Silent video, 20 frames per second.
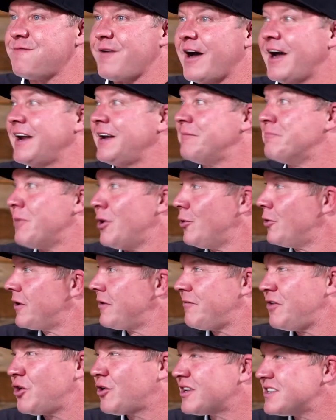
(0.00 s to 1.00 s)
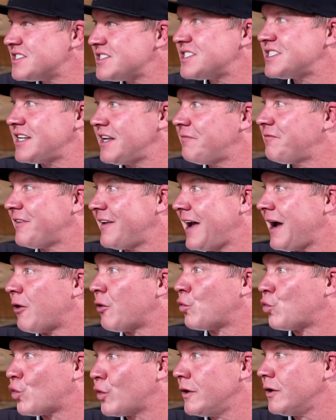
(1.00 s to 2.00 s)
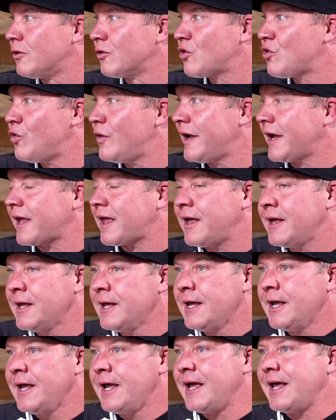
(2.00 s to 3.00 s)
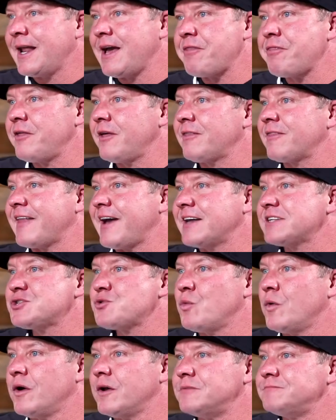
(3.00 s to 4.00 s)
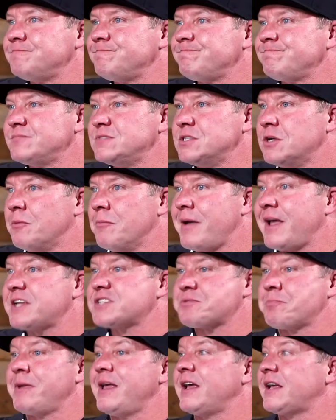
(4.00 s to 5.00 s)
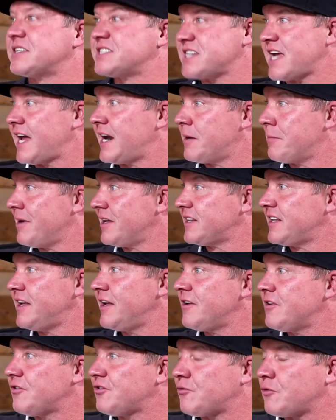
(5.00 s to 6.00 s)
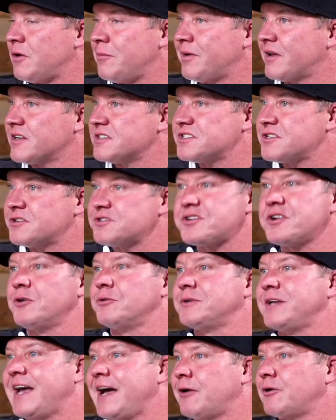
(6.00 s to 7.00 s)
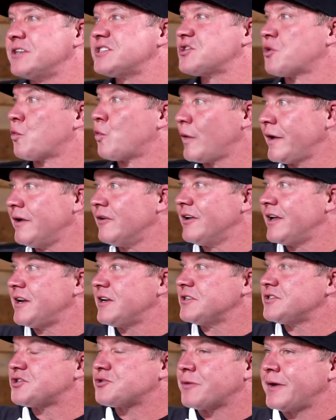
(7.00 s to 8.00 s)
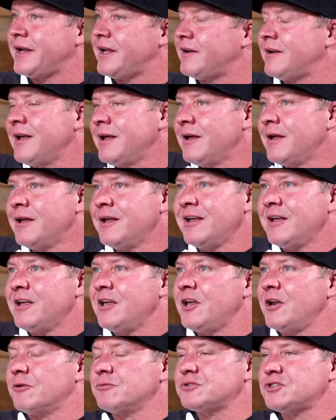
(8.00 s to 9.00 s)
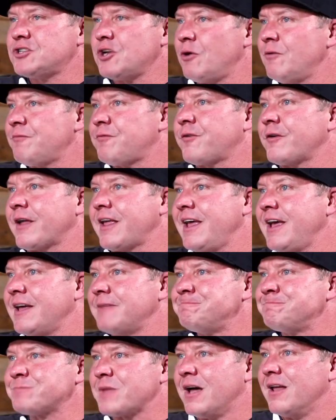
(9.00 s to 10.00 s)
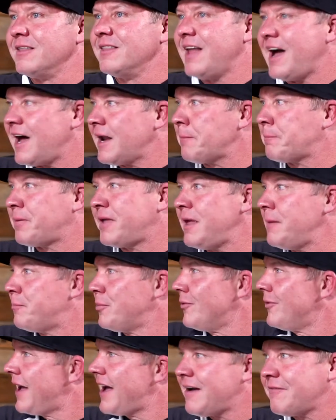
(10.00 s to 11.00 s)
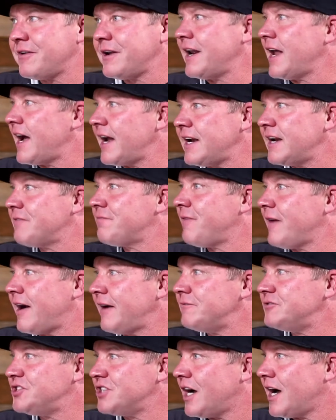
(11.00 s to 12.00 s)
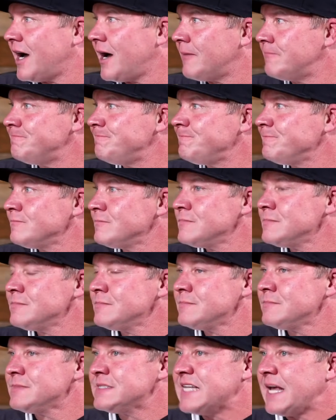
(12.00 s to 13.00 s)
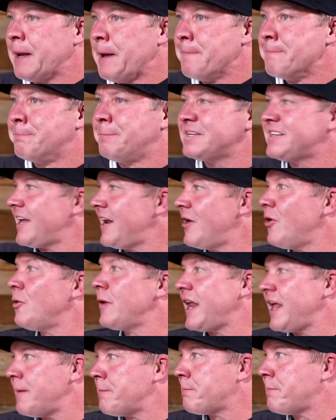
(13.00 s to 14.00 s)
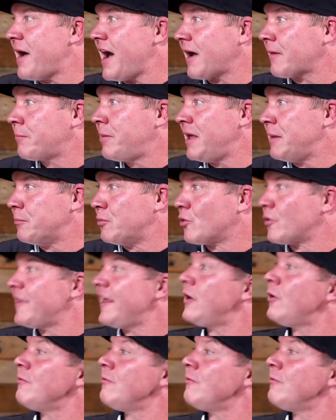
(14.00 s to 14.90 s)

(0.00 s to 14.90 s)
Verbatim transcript: find motive, you can sniff it out real quick. Yep. And I think that's what you know makes me excited about the industry because there's no doubt it's a real industry and you know don't forget a lot of people have a 9 to 5 job but they don't impact people or they